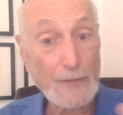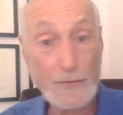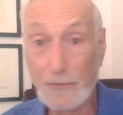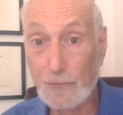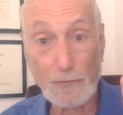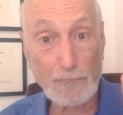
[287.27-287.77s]

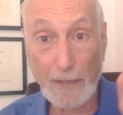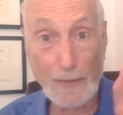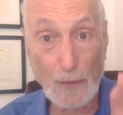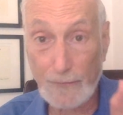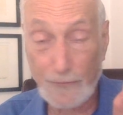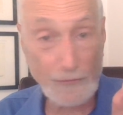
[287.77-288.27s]
You can do it
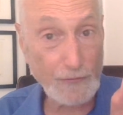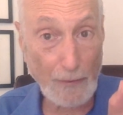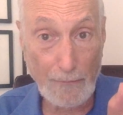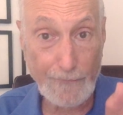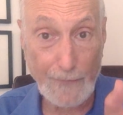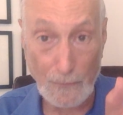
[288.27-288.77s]
right off your
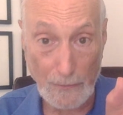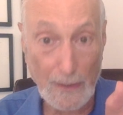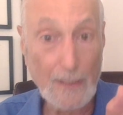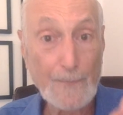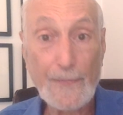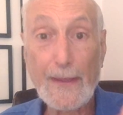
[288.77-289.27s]
cell phone
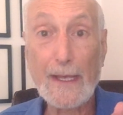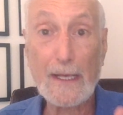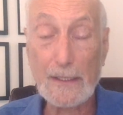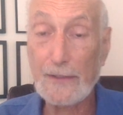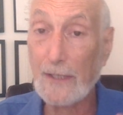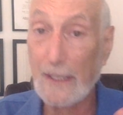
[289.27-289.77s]

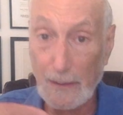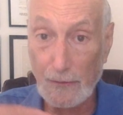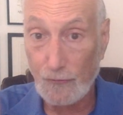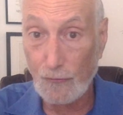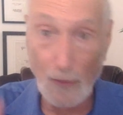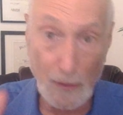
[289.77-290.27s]
and uh,
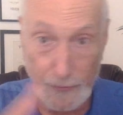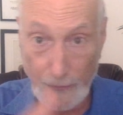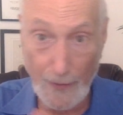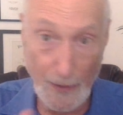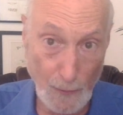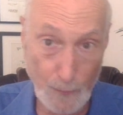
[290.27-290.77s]
and talk to
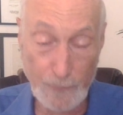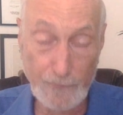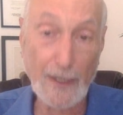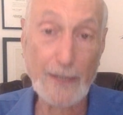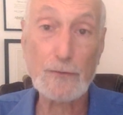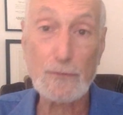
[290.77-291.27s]
the health
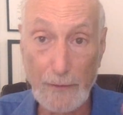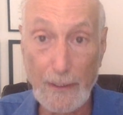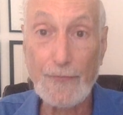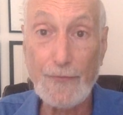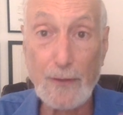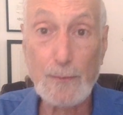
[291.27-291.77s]
provider.
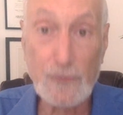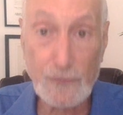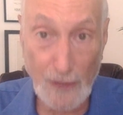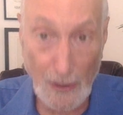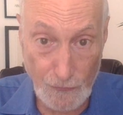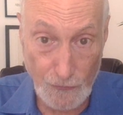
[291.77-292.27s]
Let them
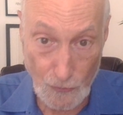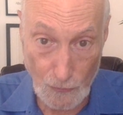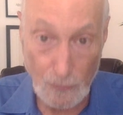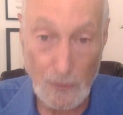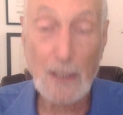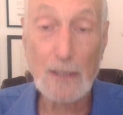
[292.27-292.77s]
assess
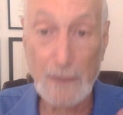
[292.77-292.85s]
you.